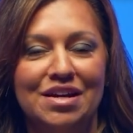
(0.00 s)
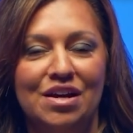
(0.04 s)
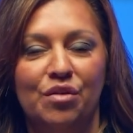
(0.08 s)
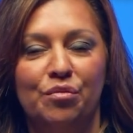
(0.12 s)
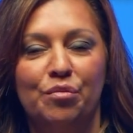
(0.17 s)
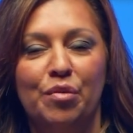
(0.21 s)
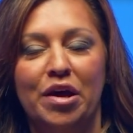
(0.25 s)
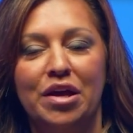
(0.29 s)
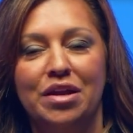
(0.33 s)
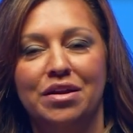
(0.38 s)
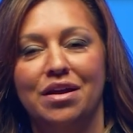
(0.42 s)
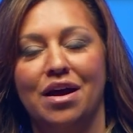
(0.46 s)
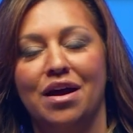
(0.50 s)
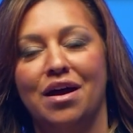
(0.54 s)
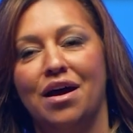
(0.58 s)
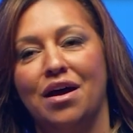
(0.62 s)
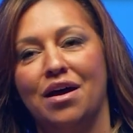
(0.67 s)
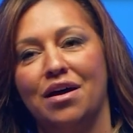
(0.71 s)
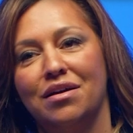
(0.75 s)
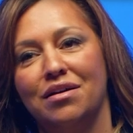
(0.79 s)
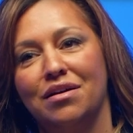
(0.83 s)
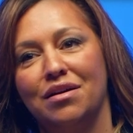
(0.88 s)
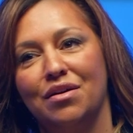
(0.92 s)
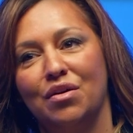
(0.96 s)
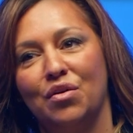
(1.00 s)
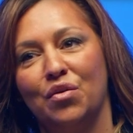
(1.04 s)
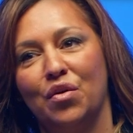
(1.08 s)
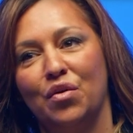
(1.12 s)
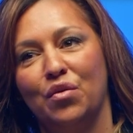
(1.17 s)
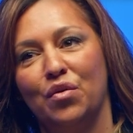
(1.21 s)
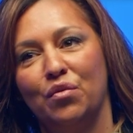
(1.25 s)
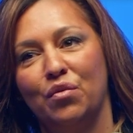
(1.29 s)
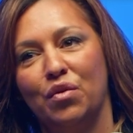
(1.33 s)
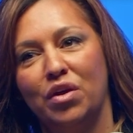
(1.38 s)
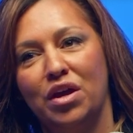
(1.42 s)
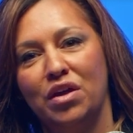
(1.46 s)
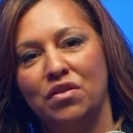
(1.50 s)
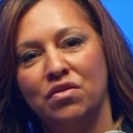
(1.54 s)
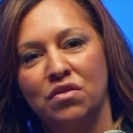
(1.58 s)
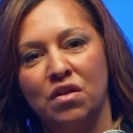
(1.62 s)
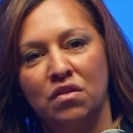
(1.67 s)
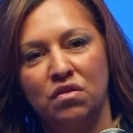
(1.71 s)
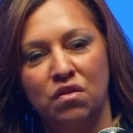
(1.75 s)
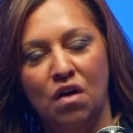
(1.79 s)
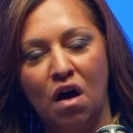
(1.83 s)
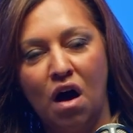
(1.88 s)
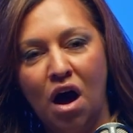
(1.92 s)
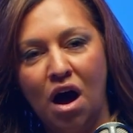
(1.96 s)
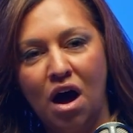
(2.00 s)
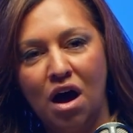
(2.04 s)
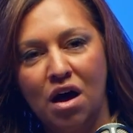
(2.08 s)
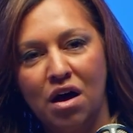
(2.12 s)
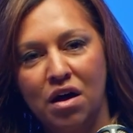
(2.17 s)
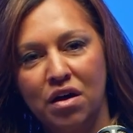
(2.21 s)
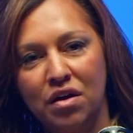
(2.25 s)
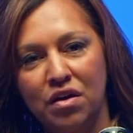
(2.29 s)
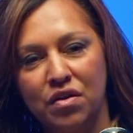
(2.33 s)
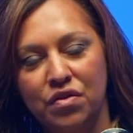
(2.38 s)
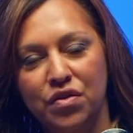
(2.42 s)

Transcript: But in the law,